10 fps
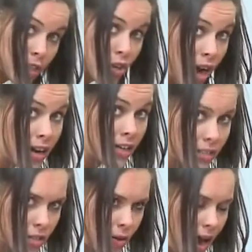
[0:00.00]
to try not to
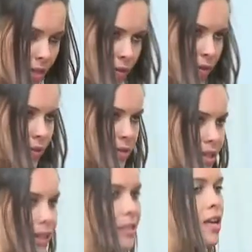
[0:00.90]
do either of those
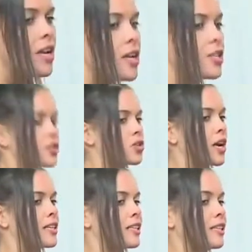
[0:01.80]
things. So you're
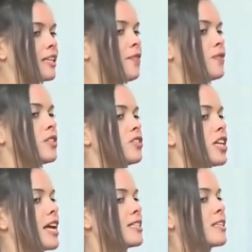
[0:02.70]
trying to lift your
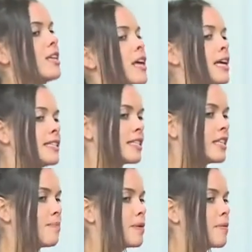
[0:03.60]
chest and to
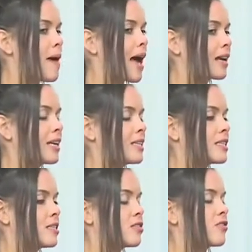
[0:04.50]
keep your back nice
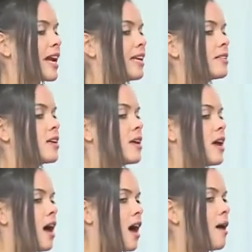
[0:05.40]
and straight.
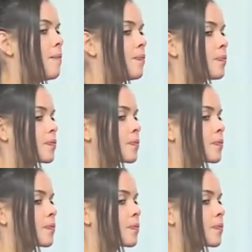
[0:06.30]
A